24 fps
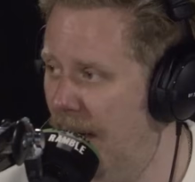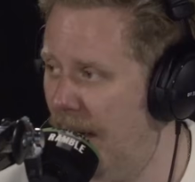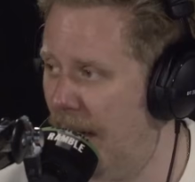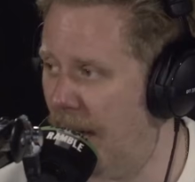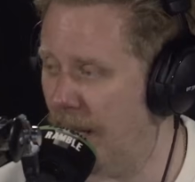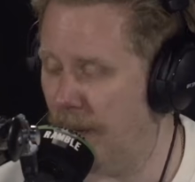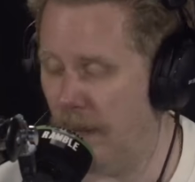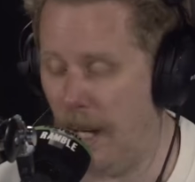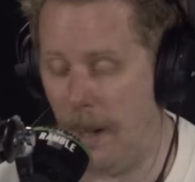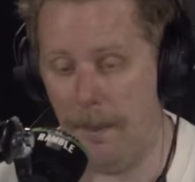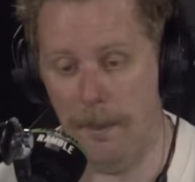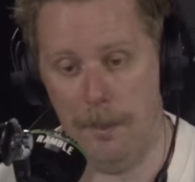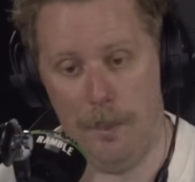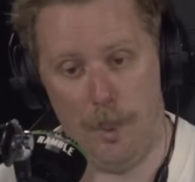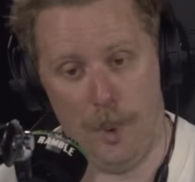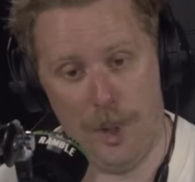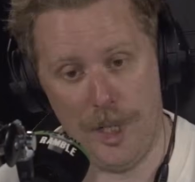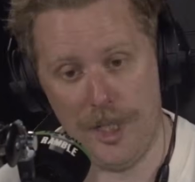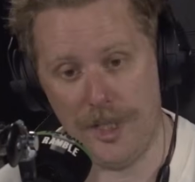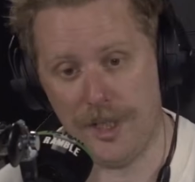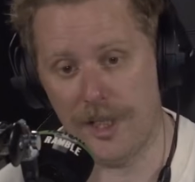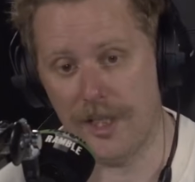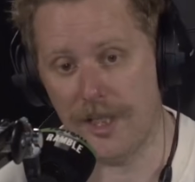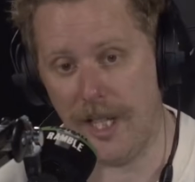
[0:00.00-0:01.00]
and
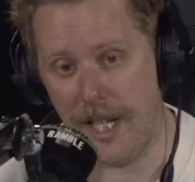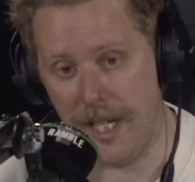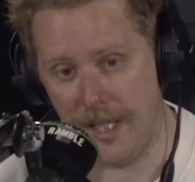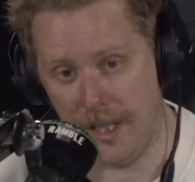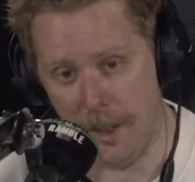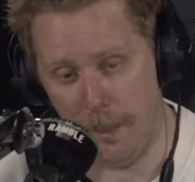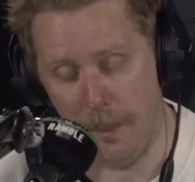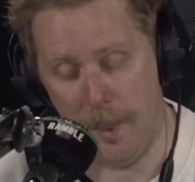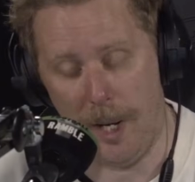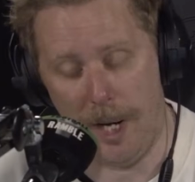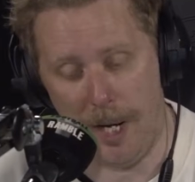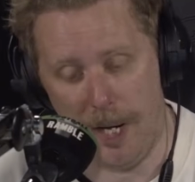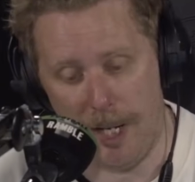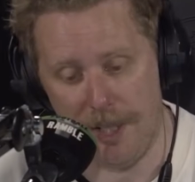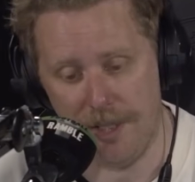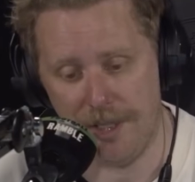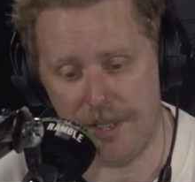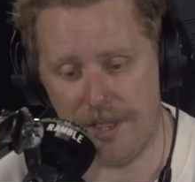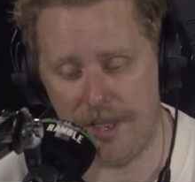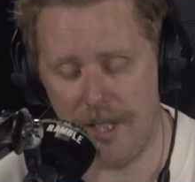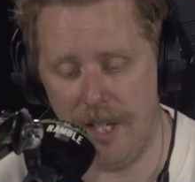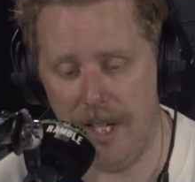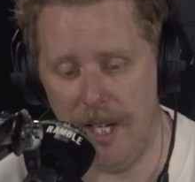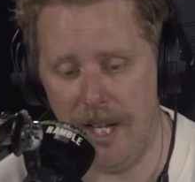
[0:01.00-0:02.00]
Moyes in the
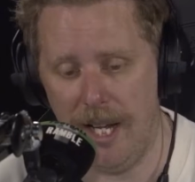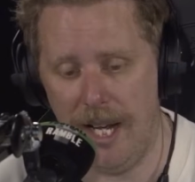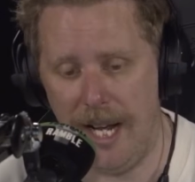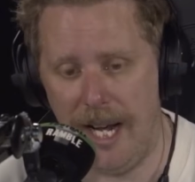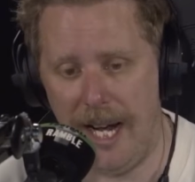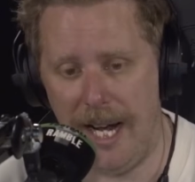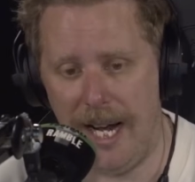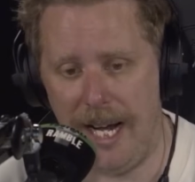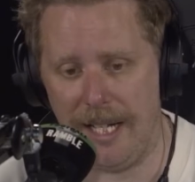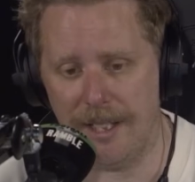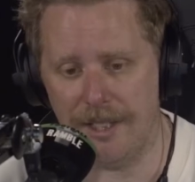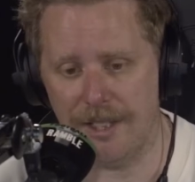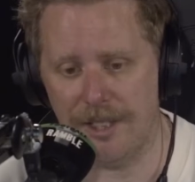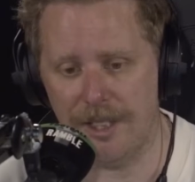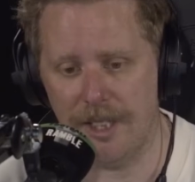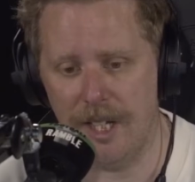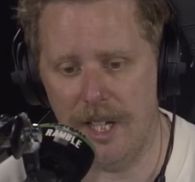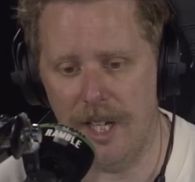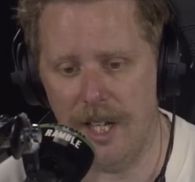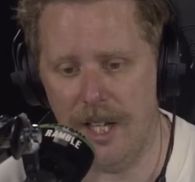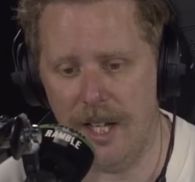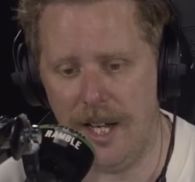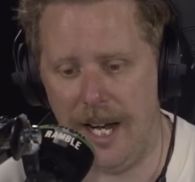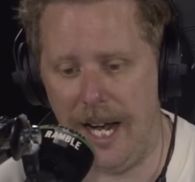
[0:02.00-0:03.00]
past has
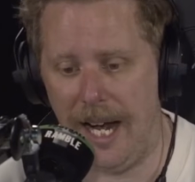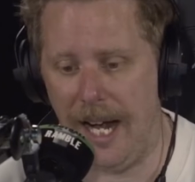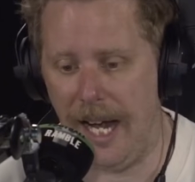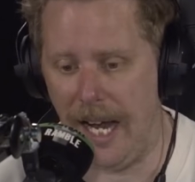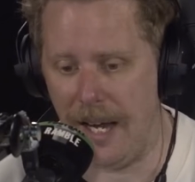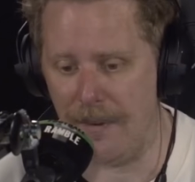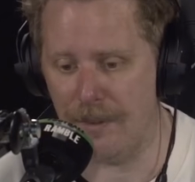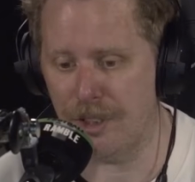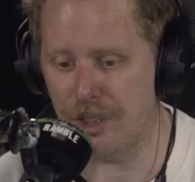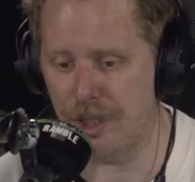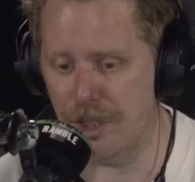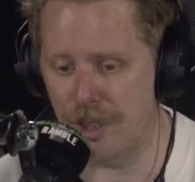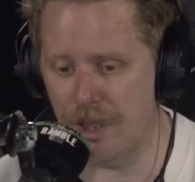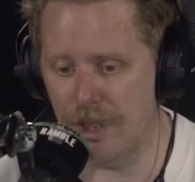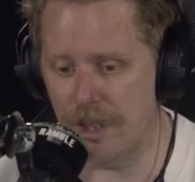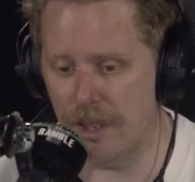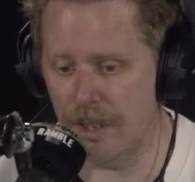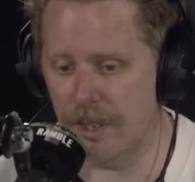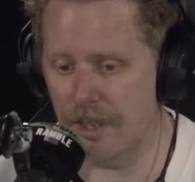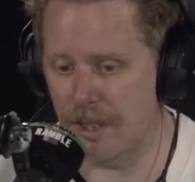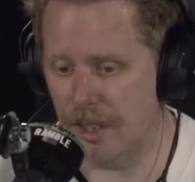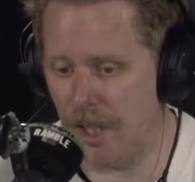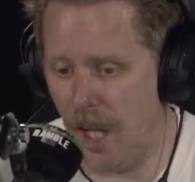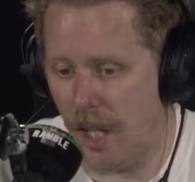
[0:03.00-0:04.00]
at Everton
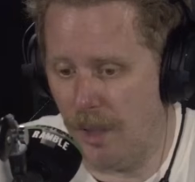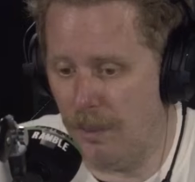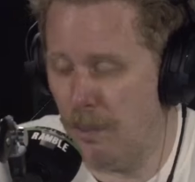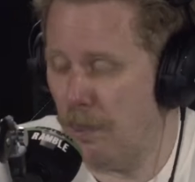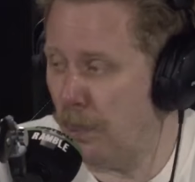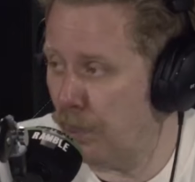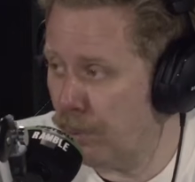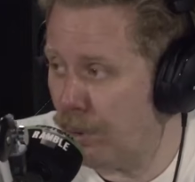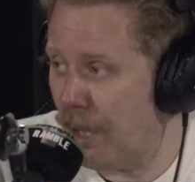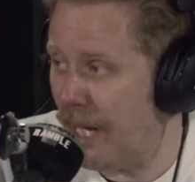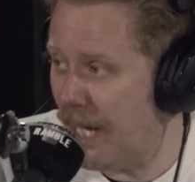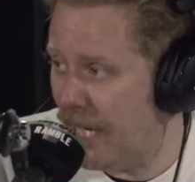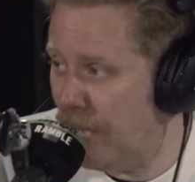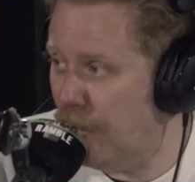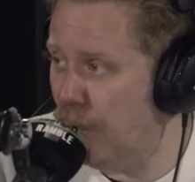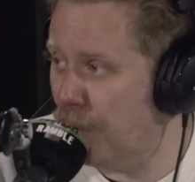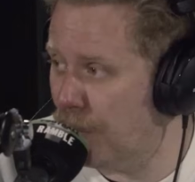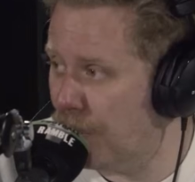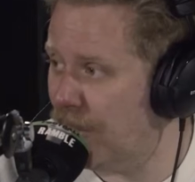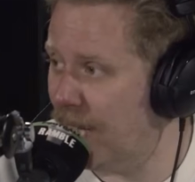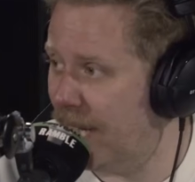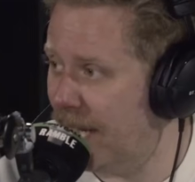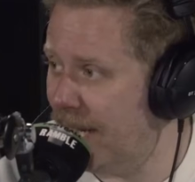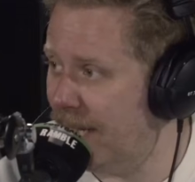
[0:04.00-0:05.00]
done pretty
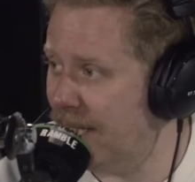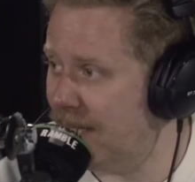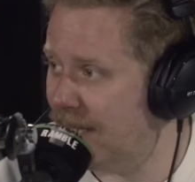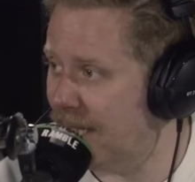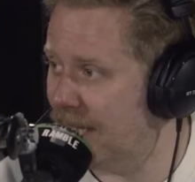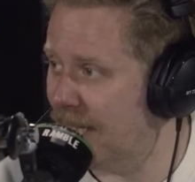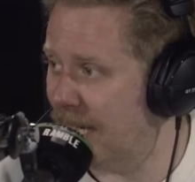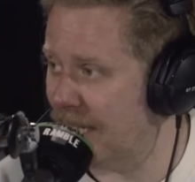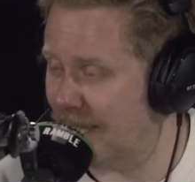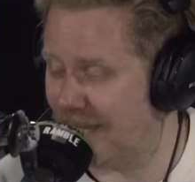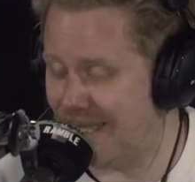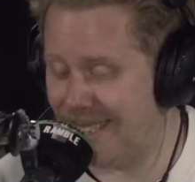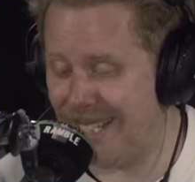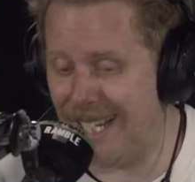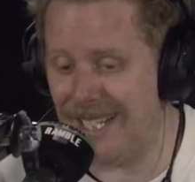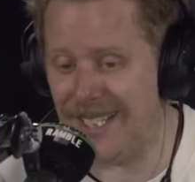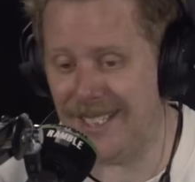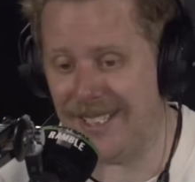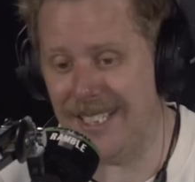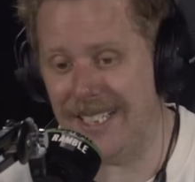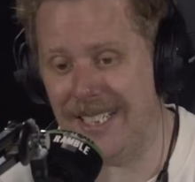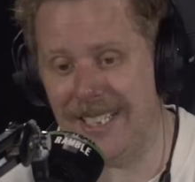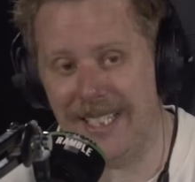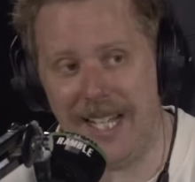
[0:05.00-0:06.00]
good things, and
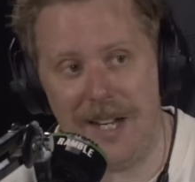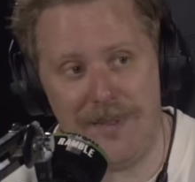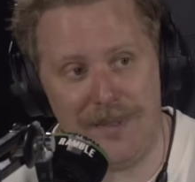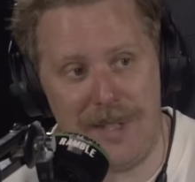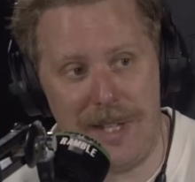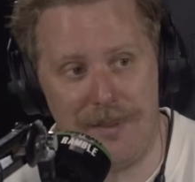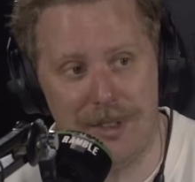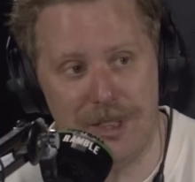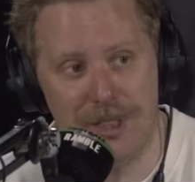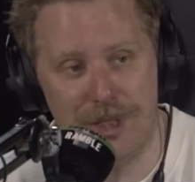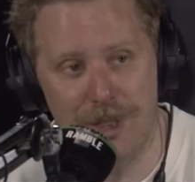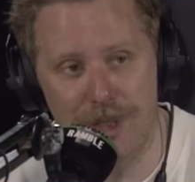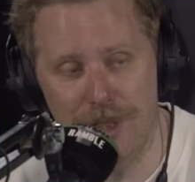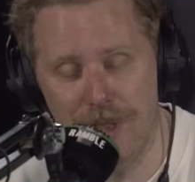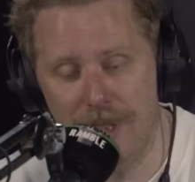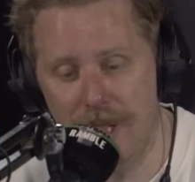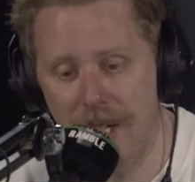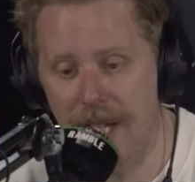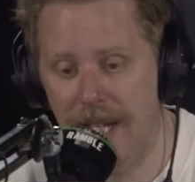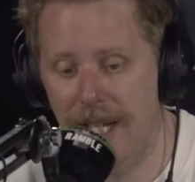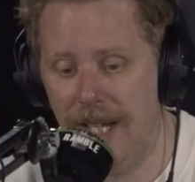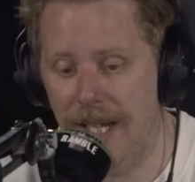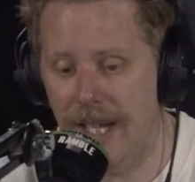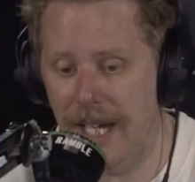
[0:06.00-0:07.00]
since he's left Everton,
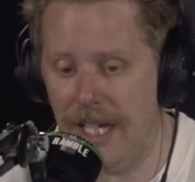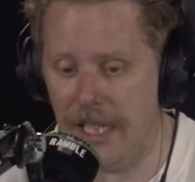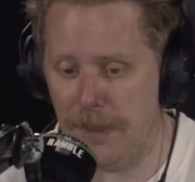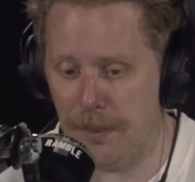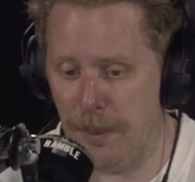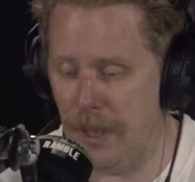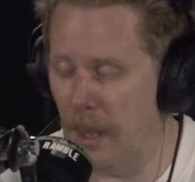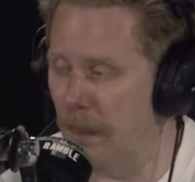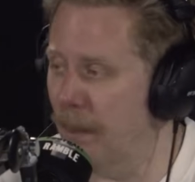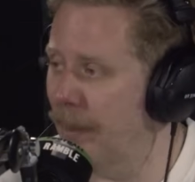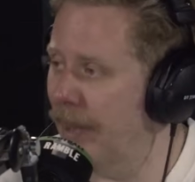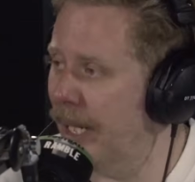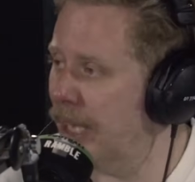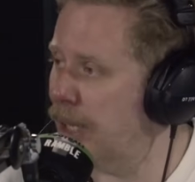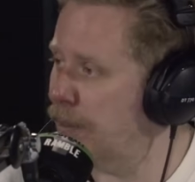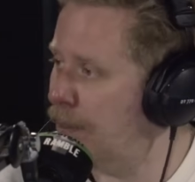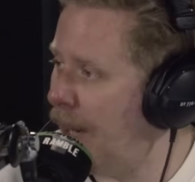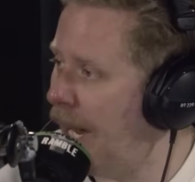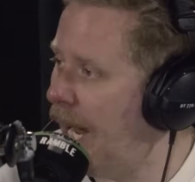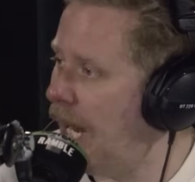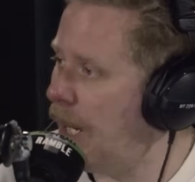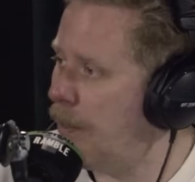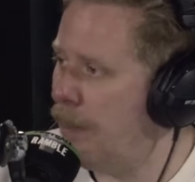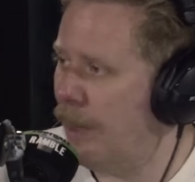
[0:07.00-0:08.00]
it's been a mixed
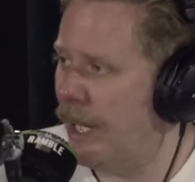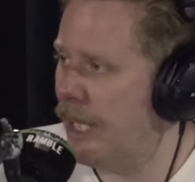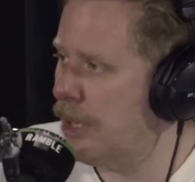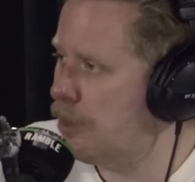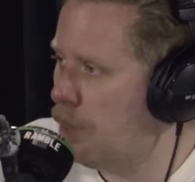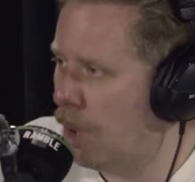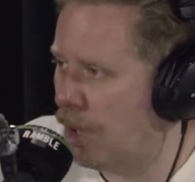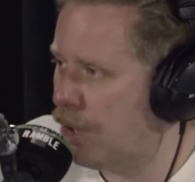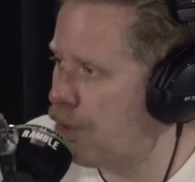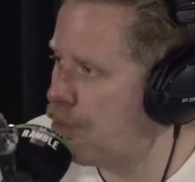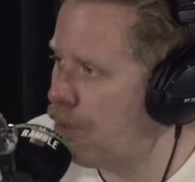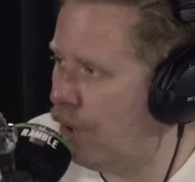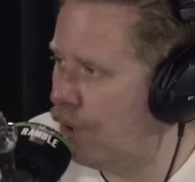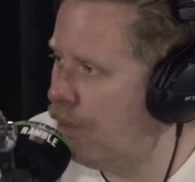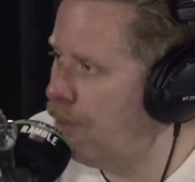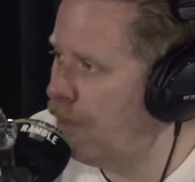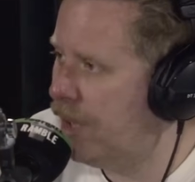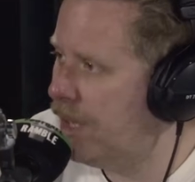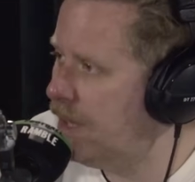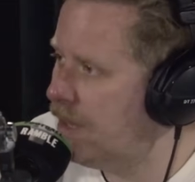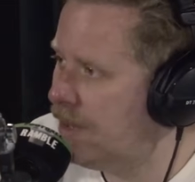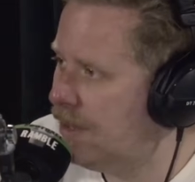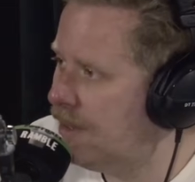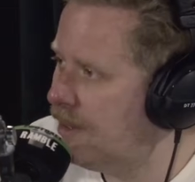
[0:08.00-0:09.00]
bag, but he's won
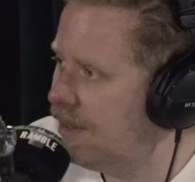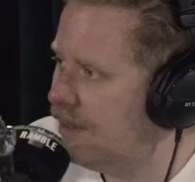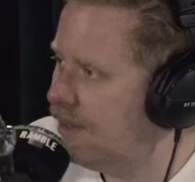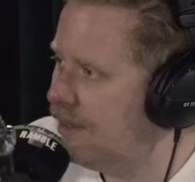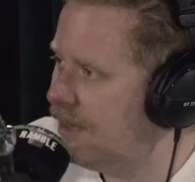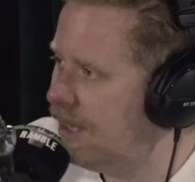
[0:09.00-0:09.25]
trophies.